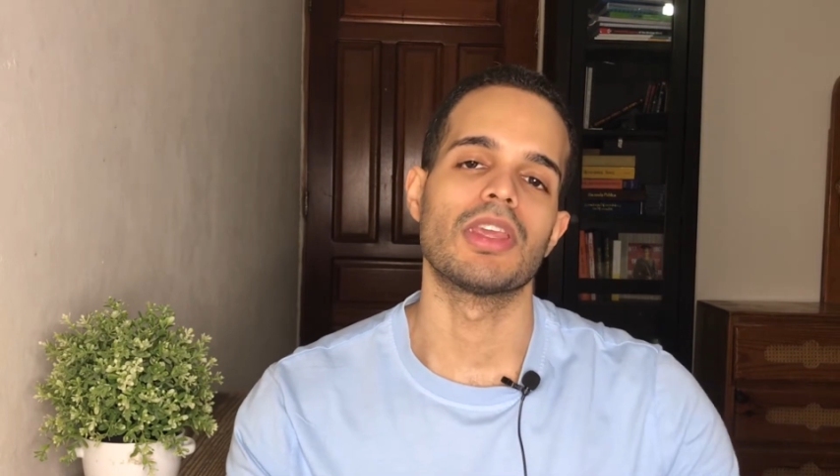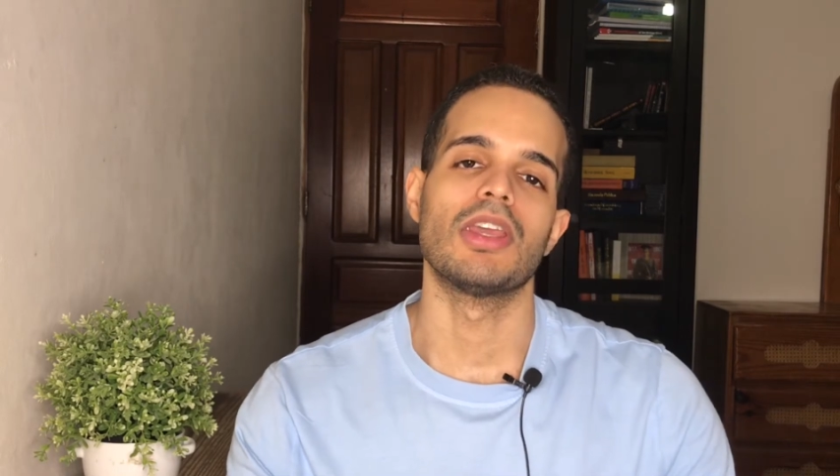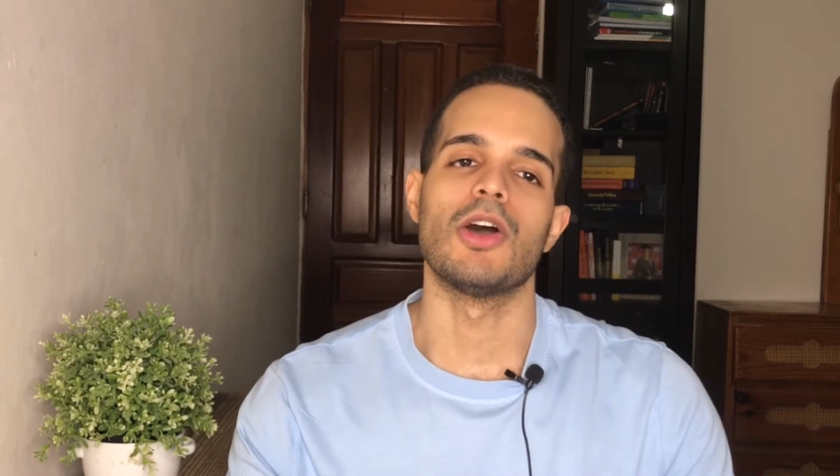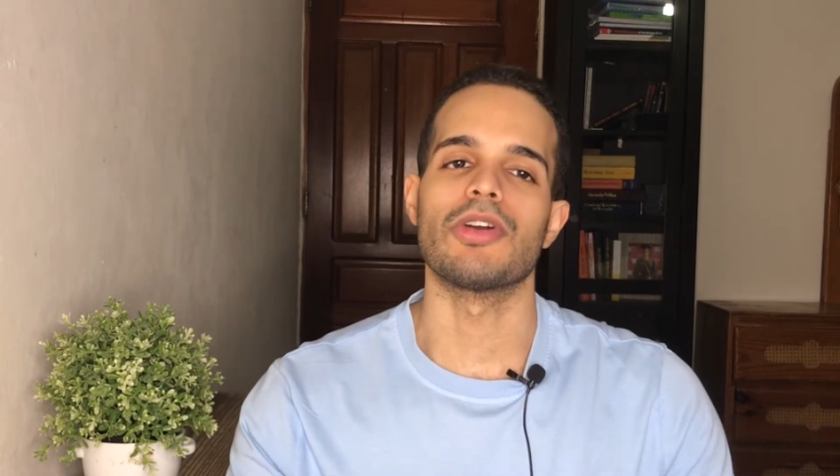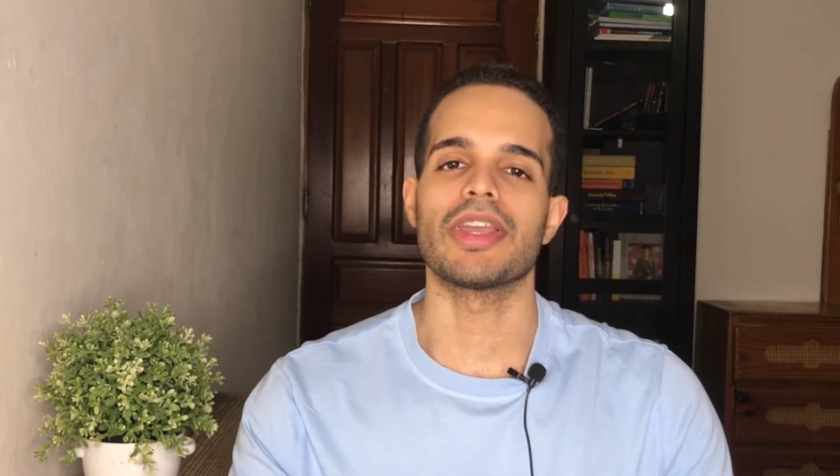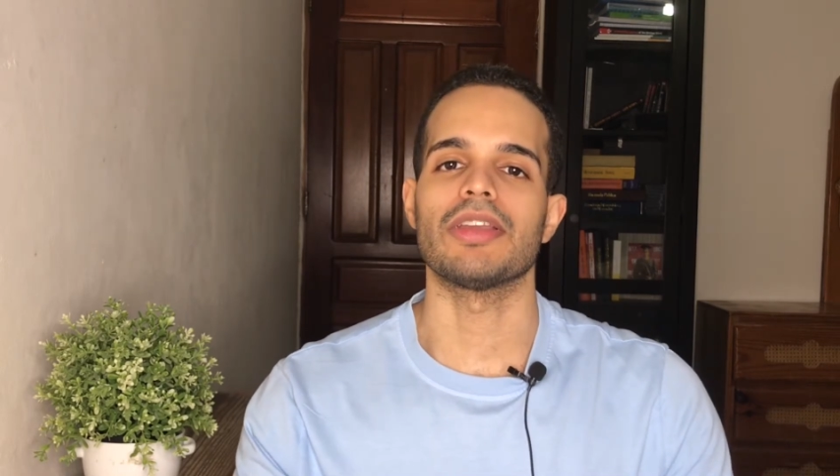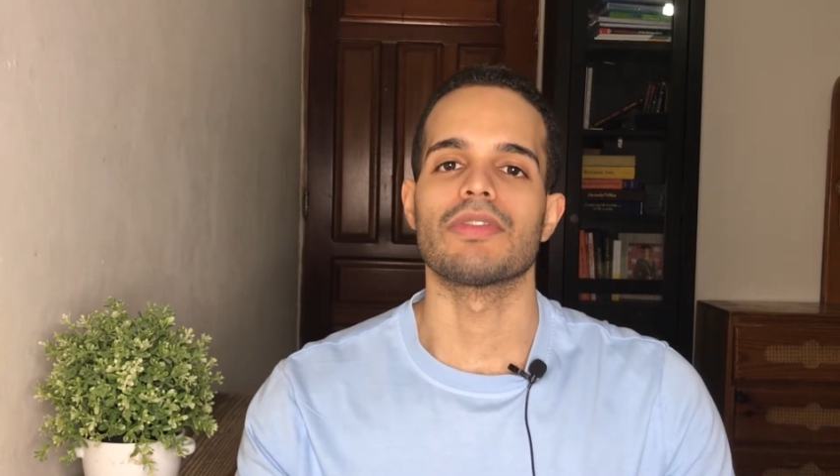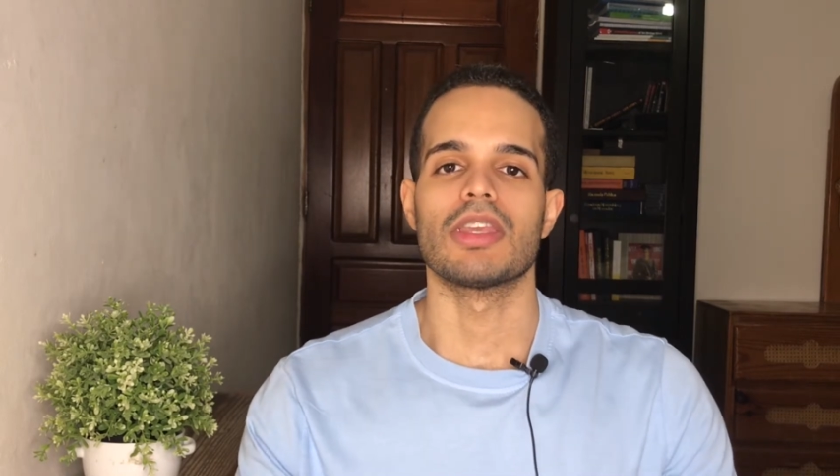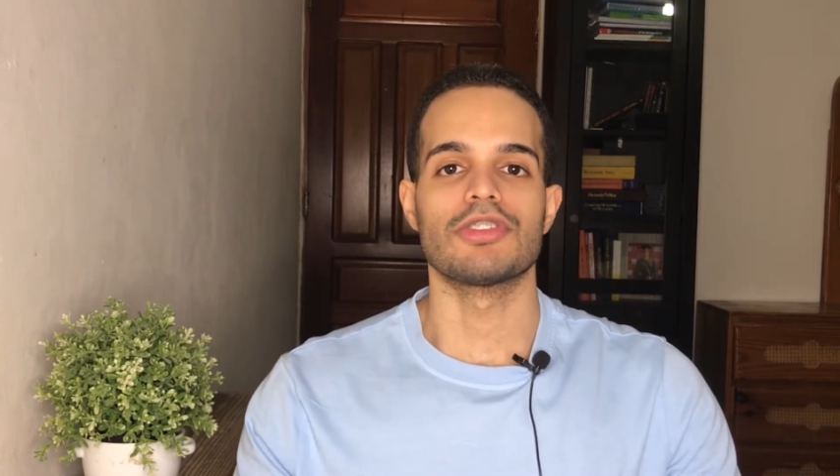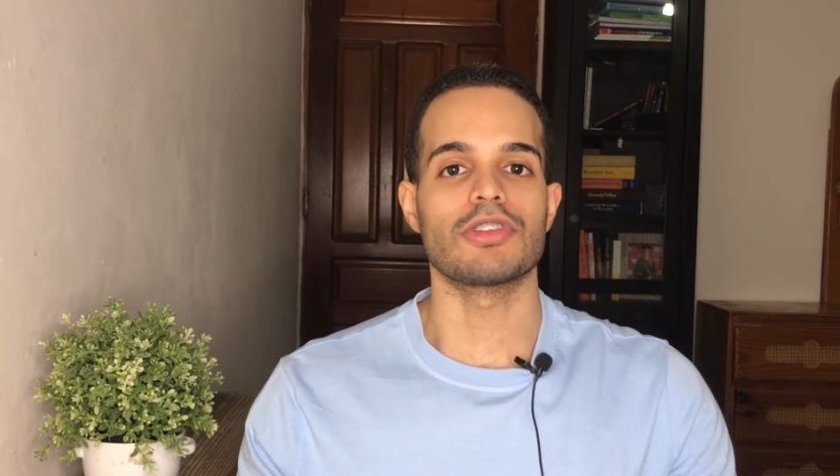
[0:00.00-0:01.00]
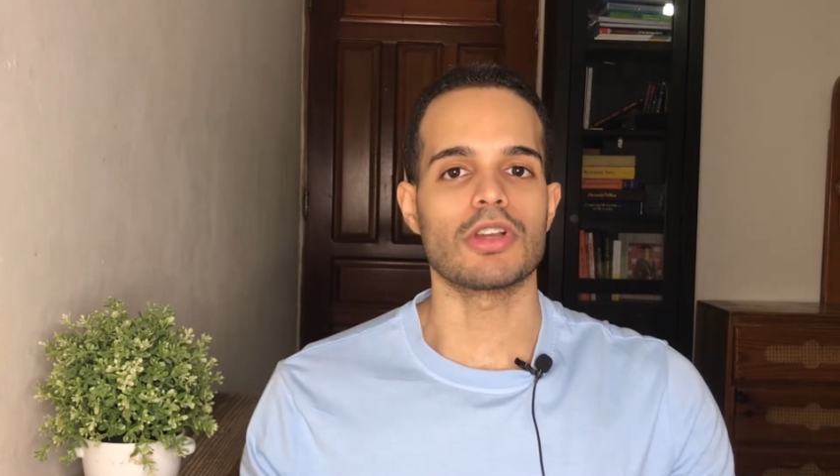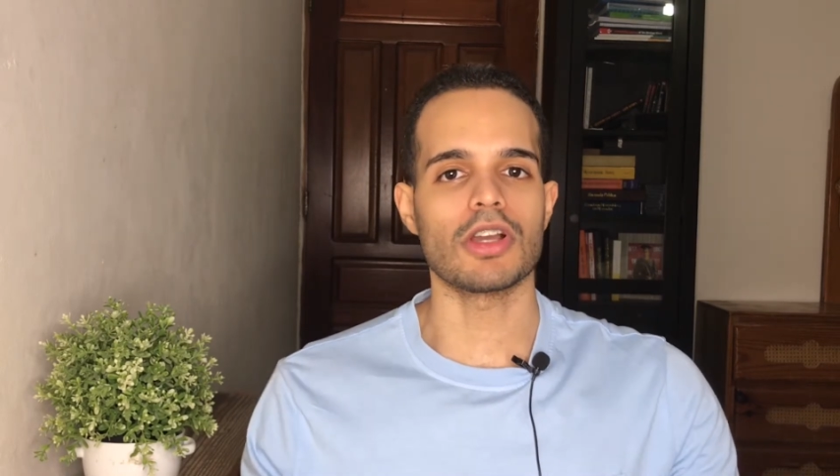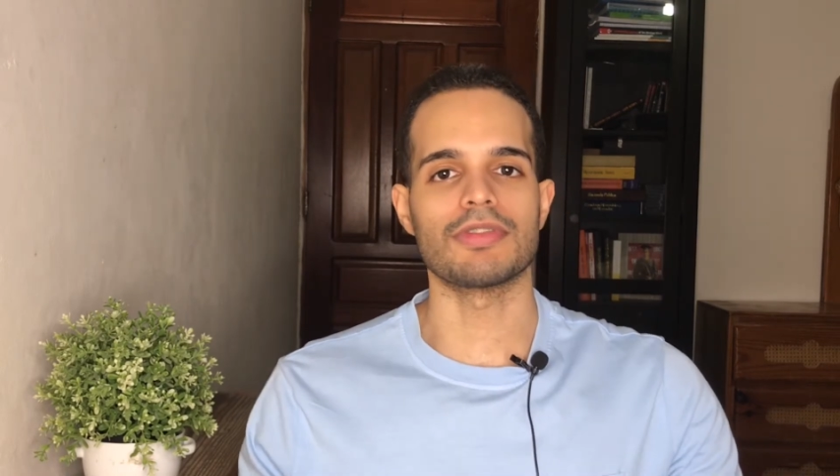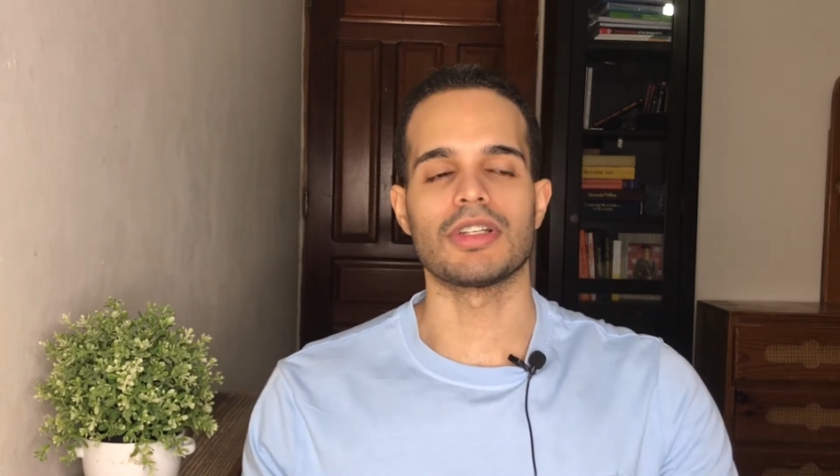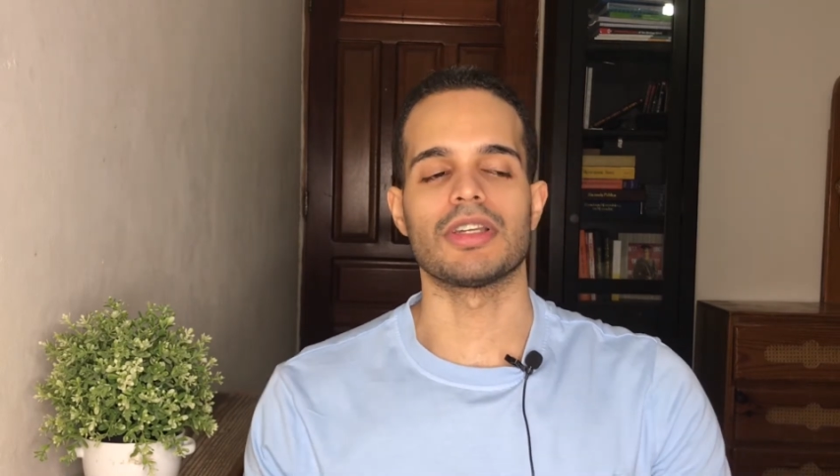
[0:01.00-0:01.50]
Okay, so
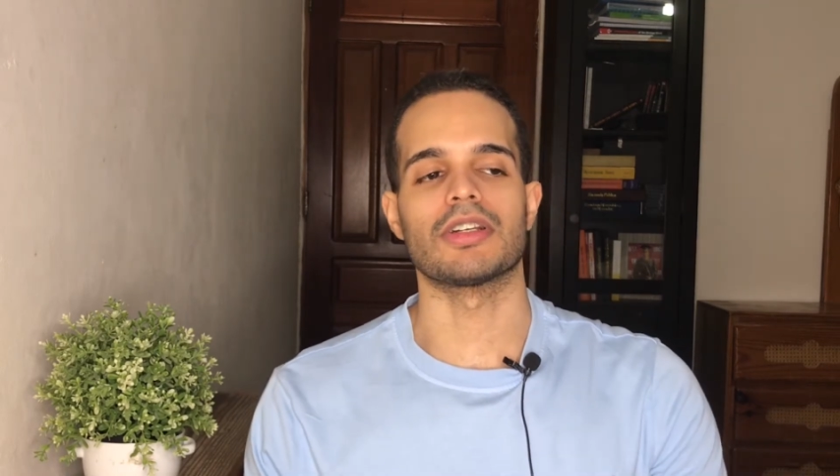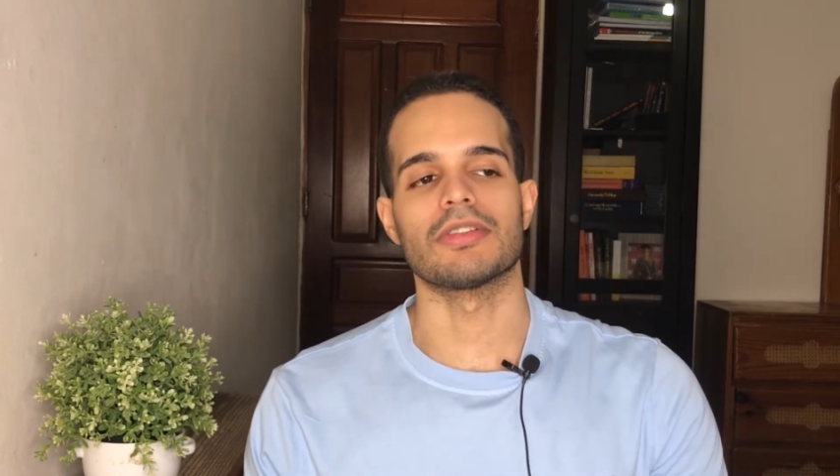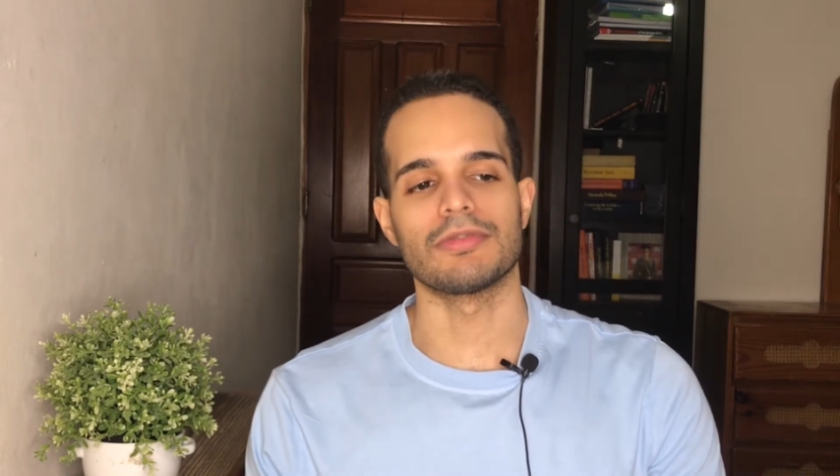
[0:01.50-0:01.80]
cover letter.